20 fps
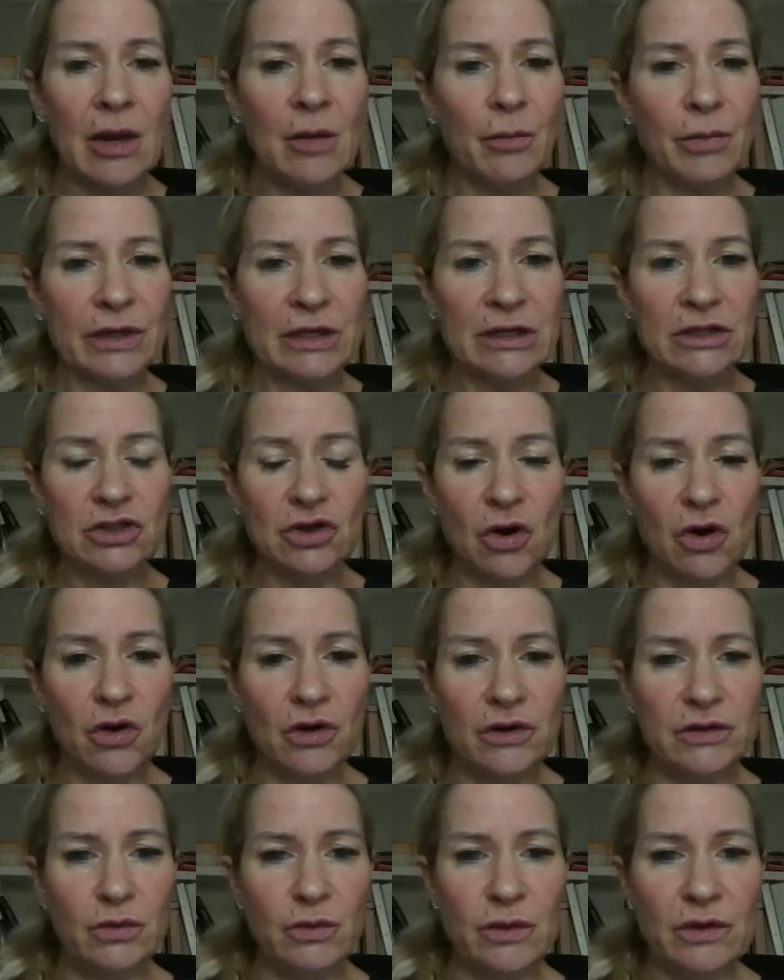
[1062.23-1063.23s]
But in
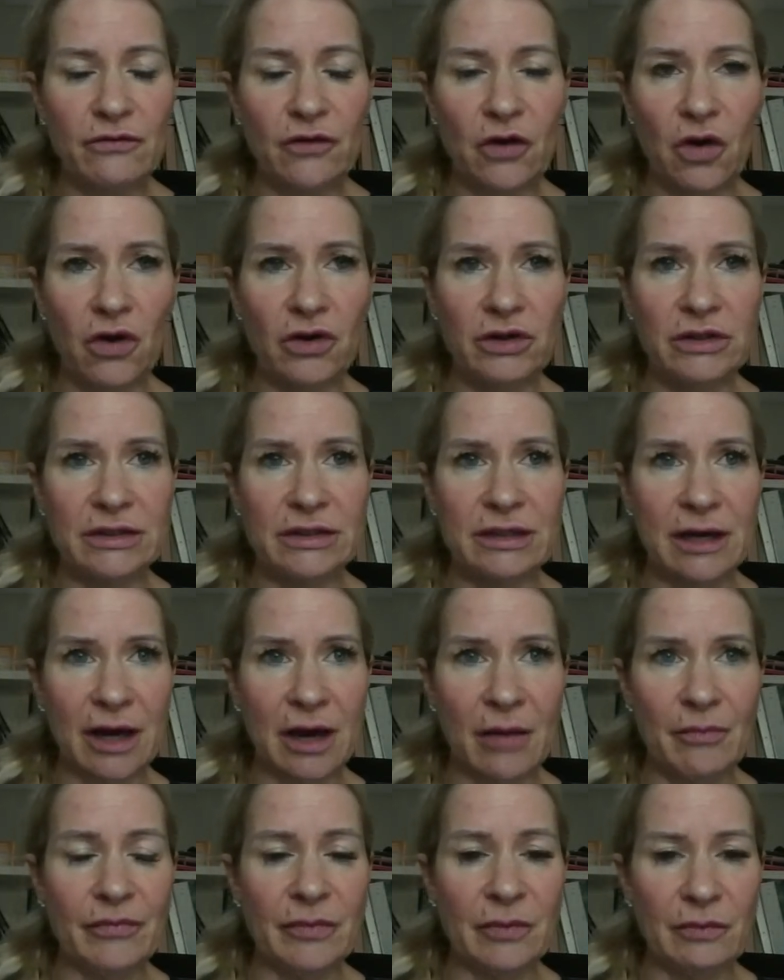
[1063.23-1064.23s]
dogs, we've got
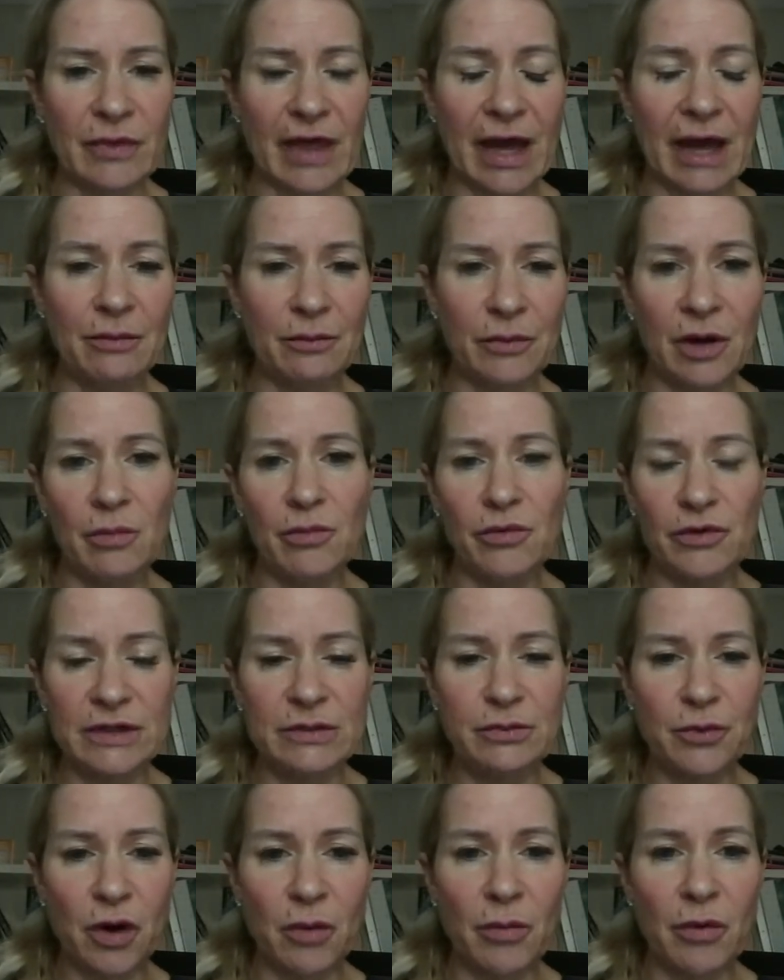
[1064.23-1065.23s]
that number is
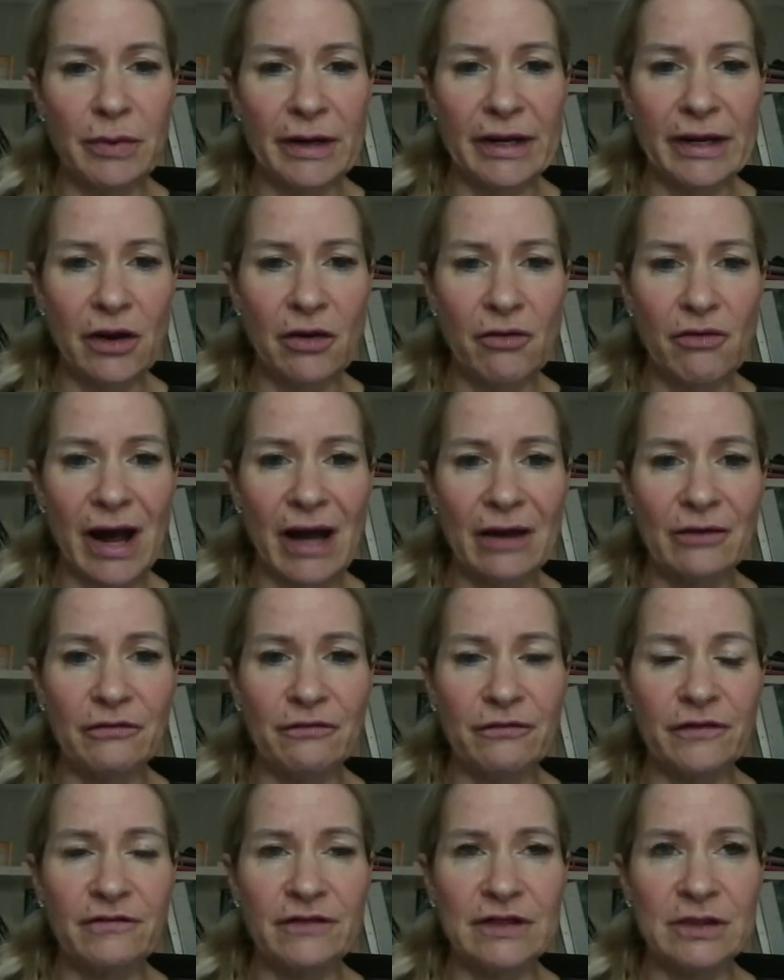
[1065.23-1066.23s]
probably around
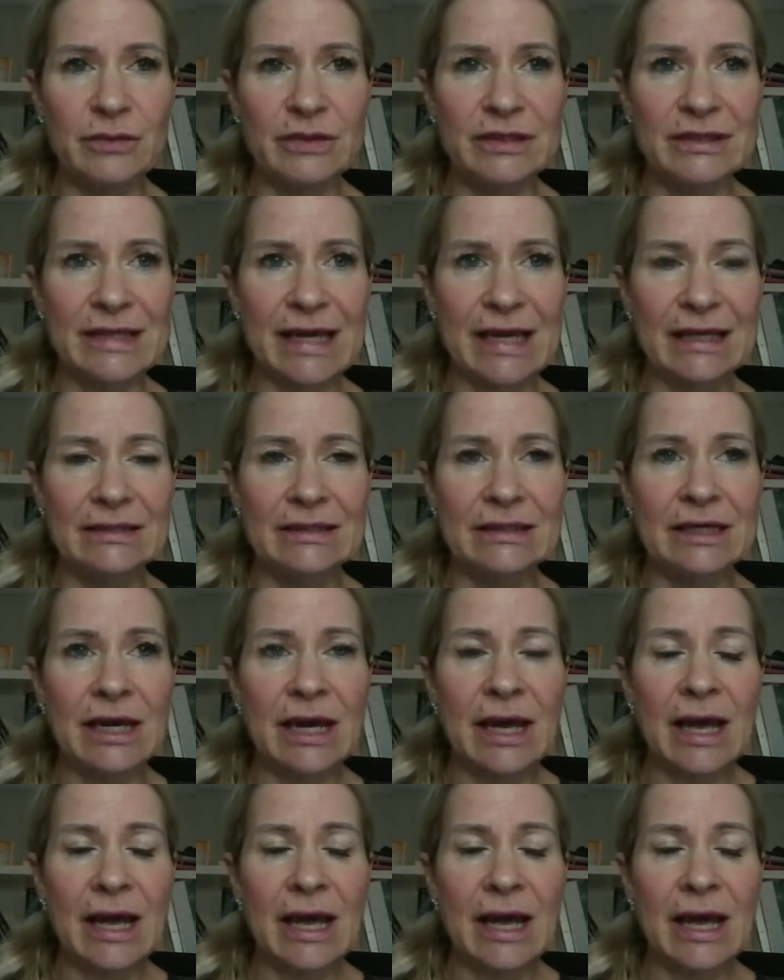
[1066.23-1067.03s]
50%.